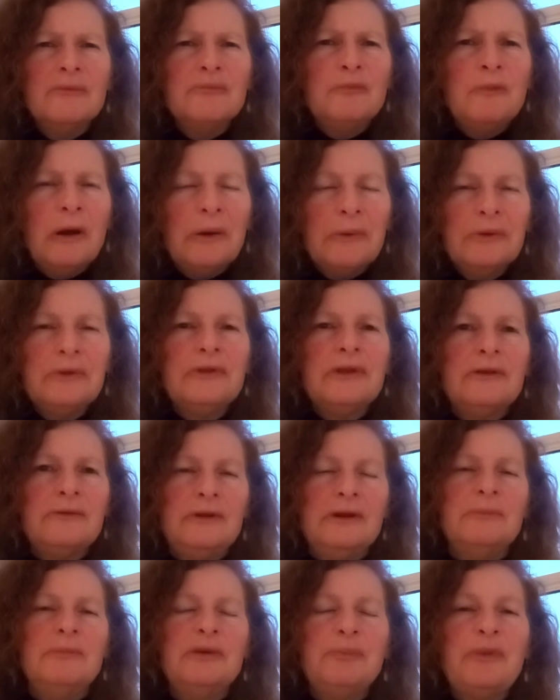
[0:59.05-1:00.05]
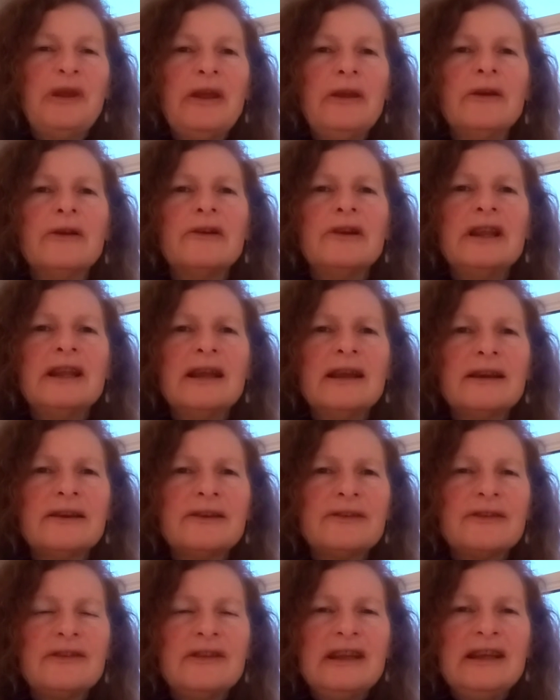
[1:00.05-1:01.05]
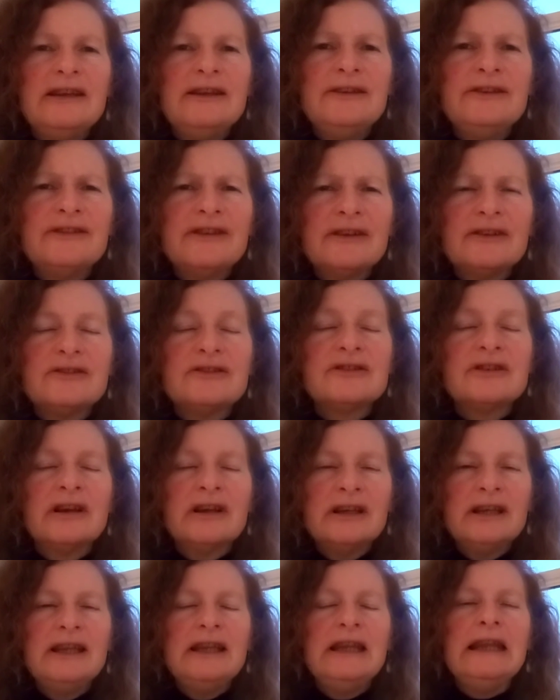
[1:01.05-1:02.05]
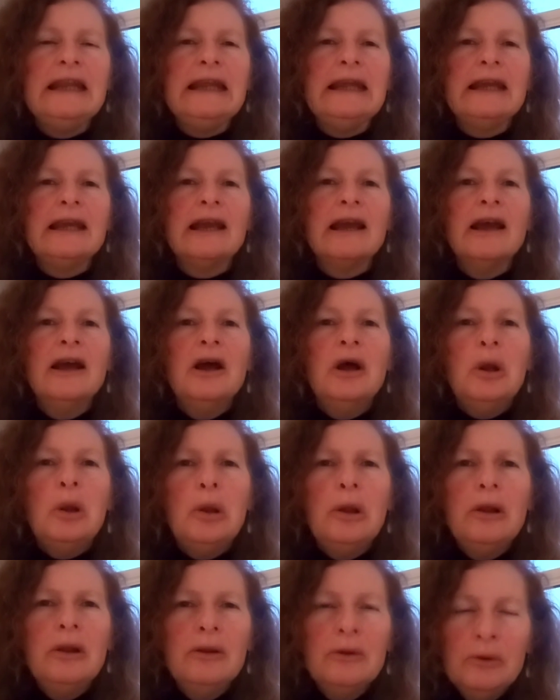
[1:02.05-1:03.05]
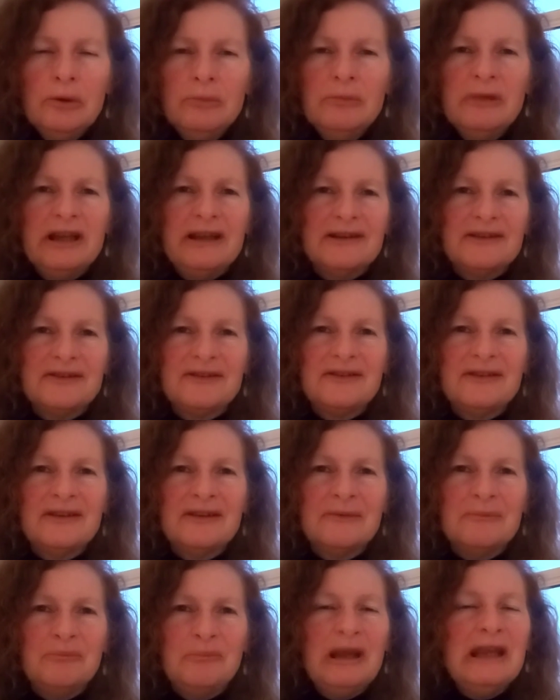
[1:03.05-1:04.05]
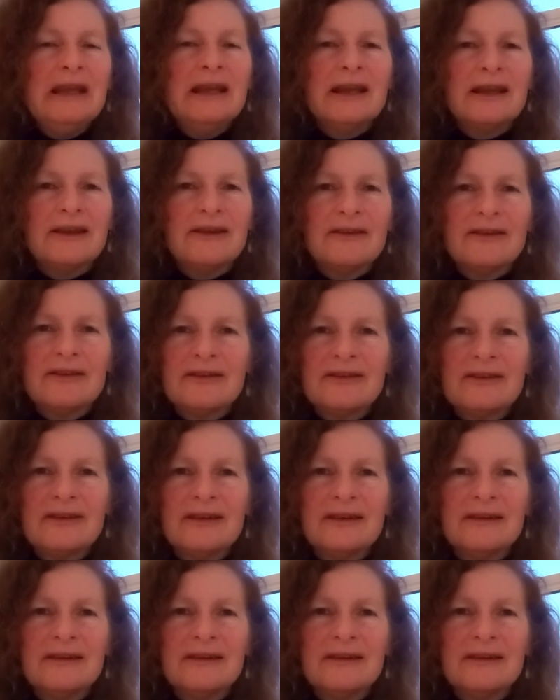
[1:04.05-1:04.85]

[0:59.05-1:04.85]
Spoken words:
Both of them appearing as these shining, luminous beings.